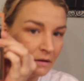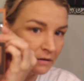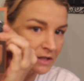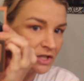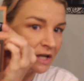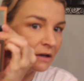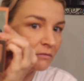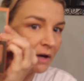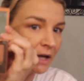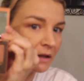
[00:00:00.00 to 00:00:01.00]
this
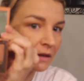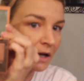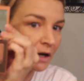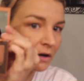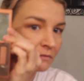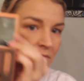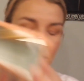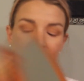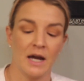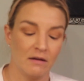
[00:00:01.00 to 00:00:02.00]
shade right there,
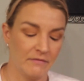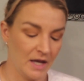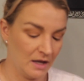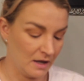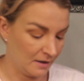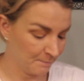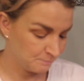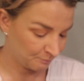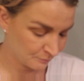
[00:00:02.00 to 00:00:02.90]
kind of a